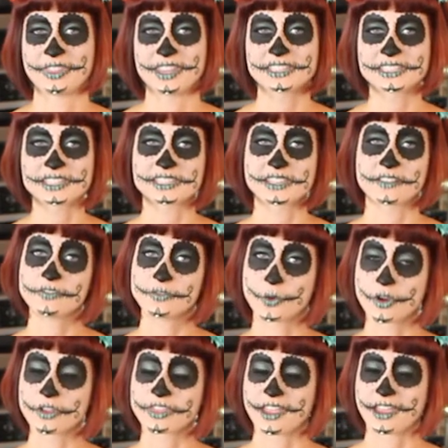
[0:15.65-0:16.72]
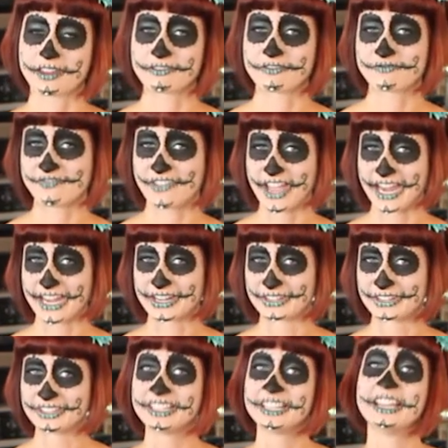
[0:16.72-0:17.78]
This is the fourth and
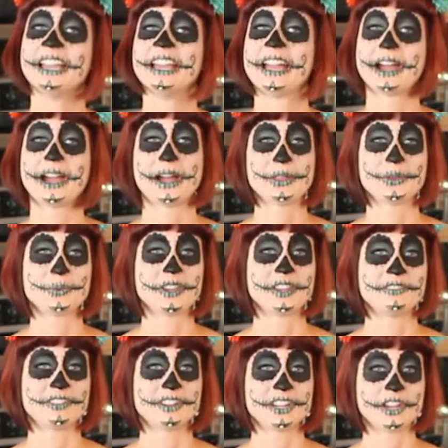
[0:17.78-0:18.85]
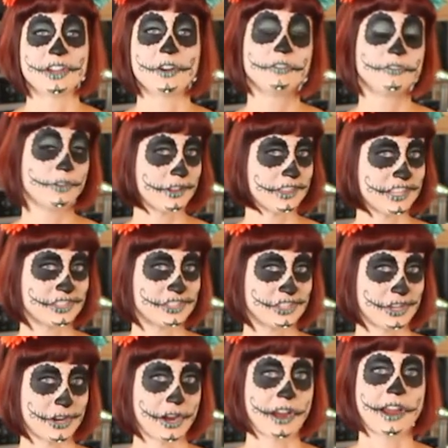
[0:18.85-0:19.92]
final Halloween video for this
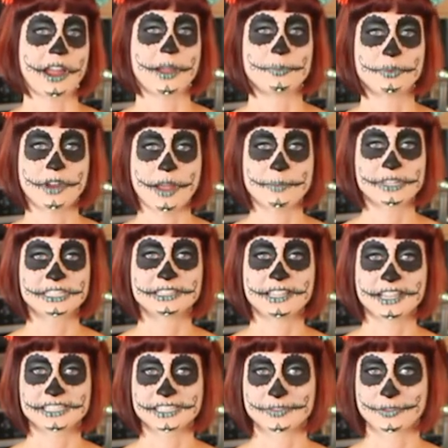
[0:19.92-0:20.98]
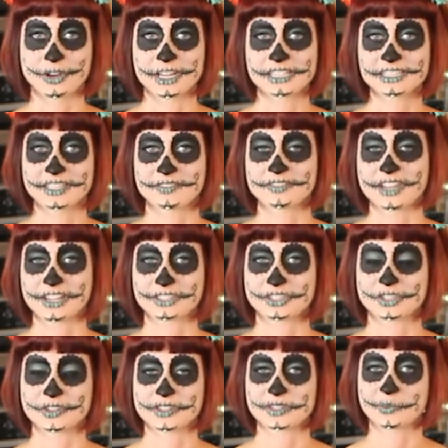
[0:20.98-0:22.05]
year. I promise lots of great stuff next
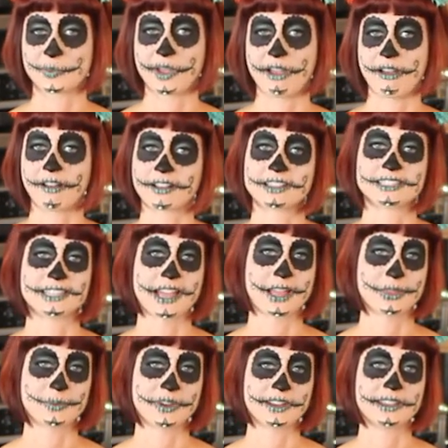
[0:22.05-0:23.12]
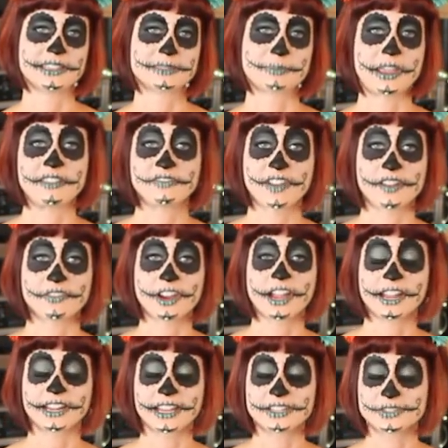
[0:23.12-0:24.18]
year as well, because Halloween is my favorite
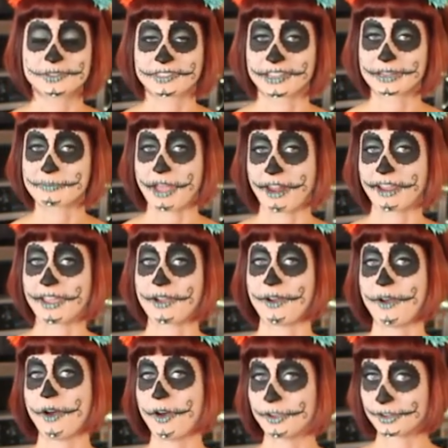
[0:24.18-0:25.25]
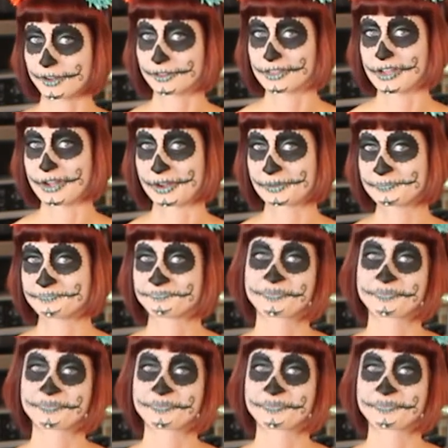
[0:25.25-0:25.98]
and I do think about it all year long.